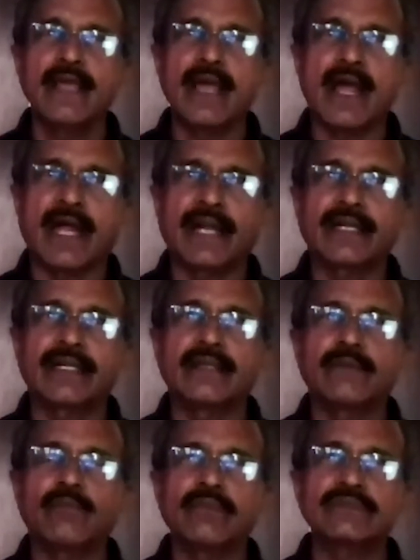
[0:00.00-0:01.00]
And
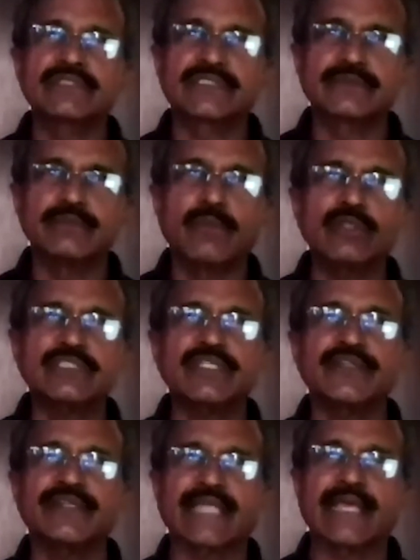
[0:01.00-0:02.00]
most of
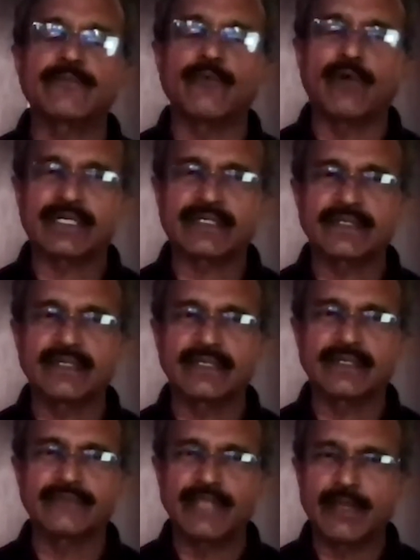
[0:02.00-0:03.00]
the time, what
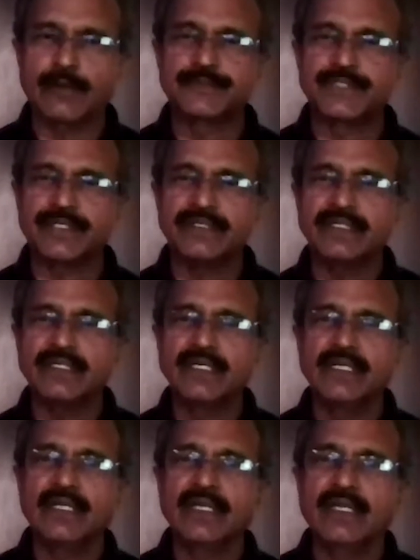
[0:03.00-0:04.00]
we have observed,
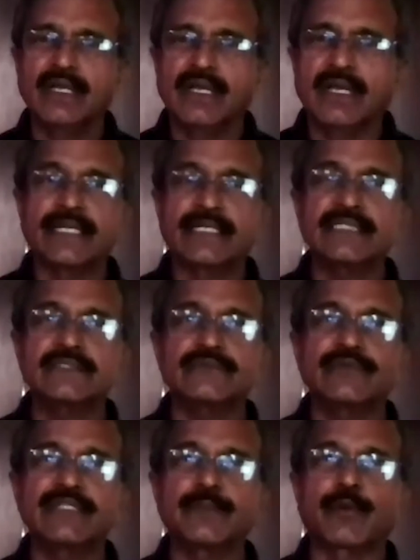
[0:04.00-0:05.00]
that is
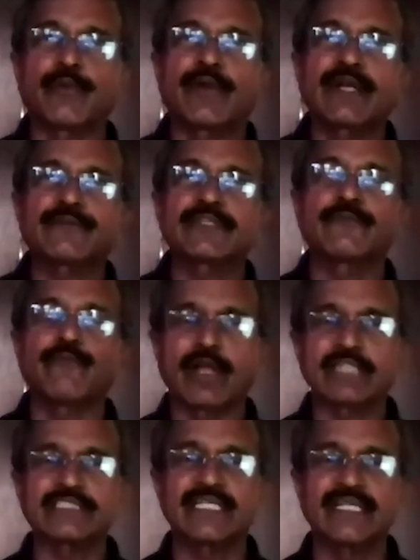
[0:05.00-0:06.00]
when they provide for the
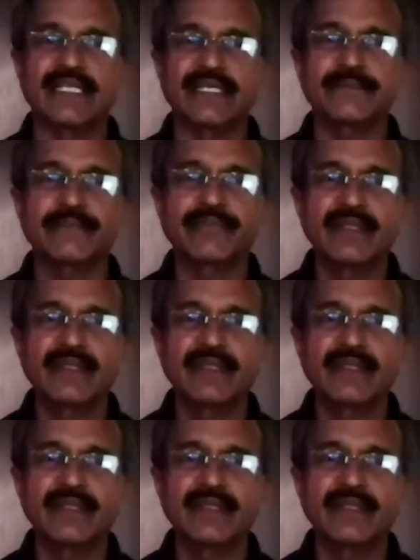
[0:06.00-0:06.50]
false ceiling,